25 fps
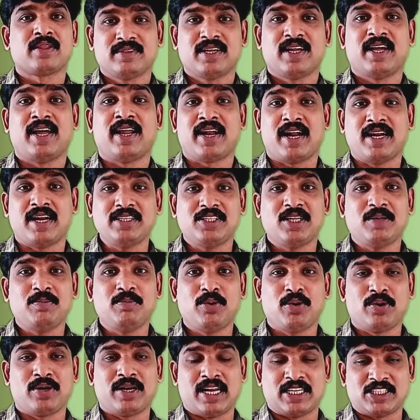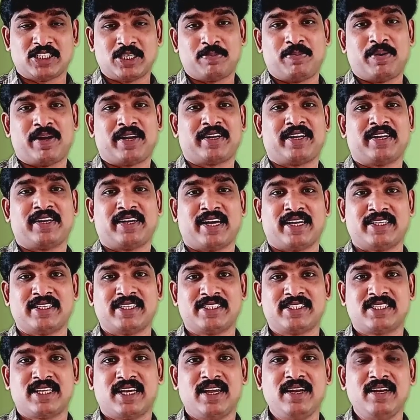Ranthambore National Park in
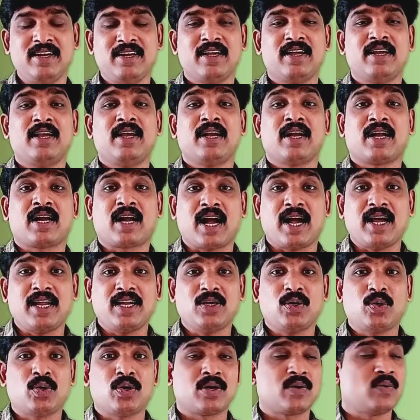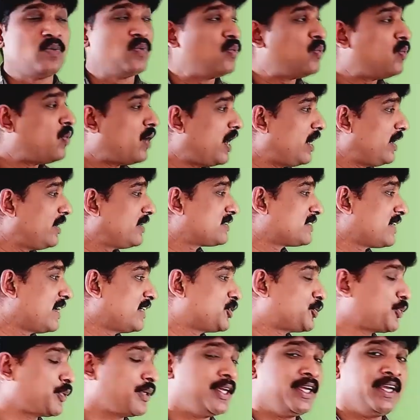Rajasthan, Karakoram Wild
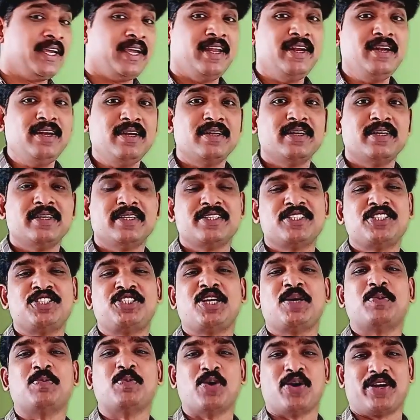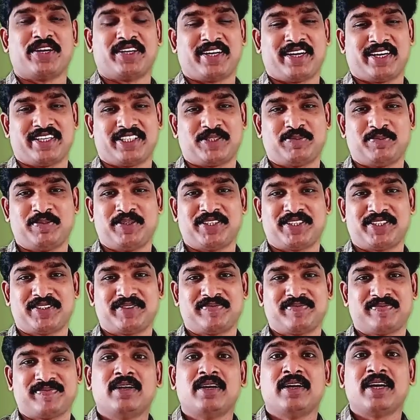Sanctuary in Jammu and Kashmir.
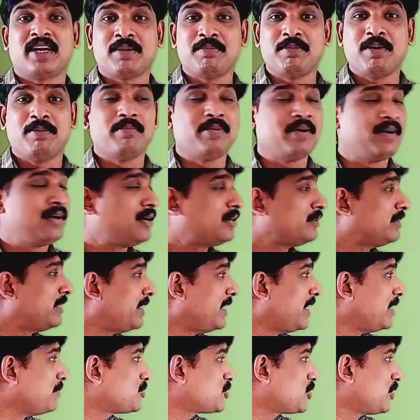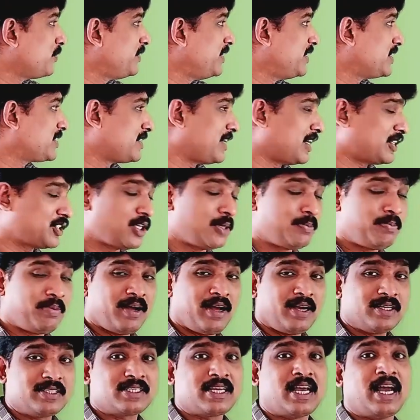Remember the names of these national
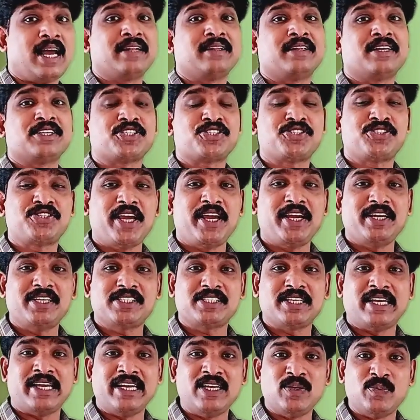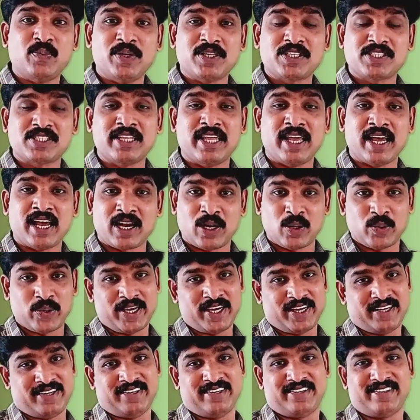parks and the states in which they are
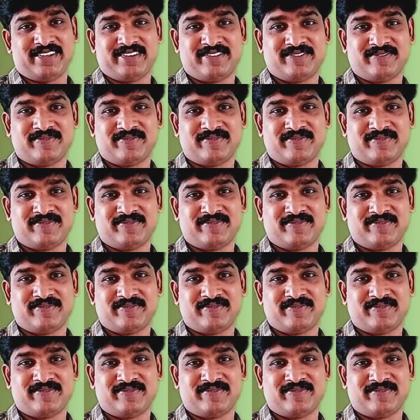located.